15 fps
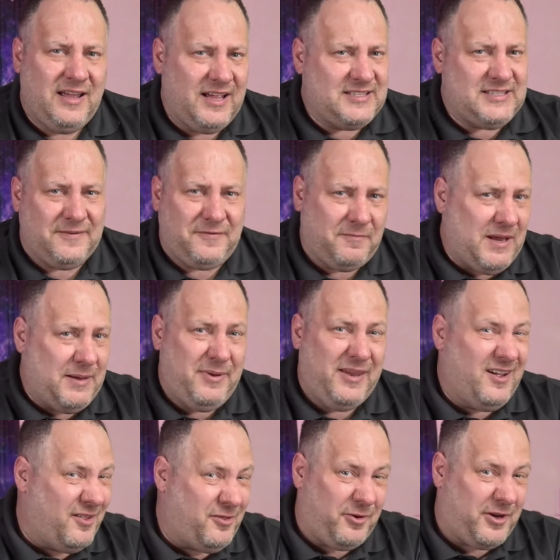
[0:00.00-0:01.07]
except for
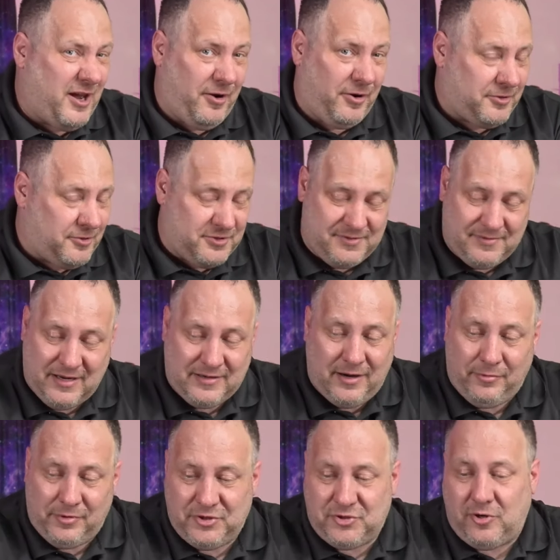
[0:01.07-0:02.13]
maybe other characters. I'm
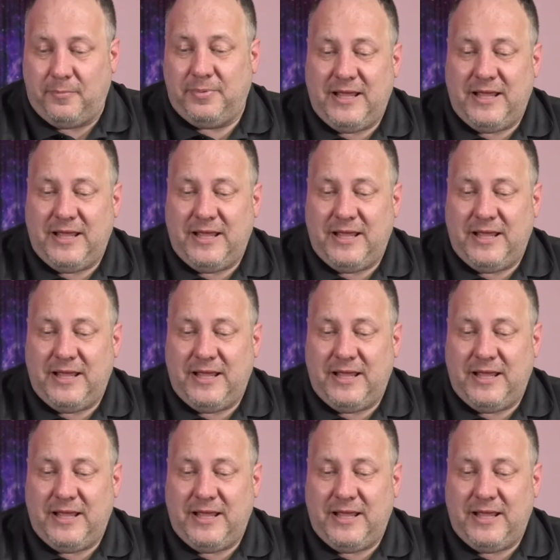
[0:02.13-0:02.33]
not really sure.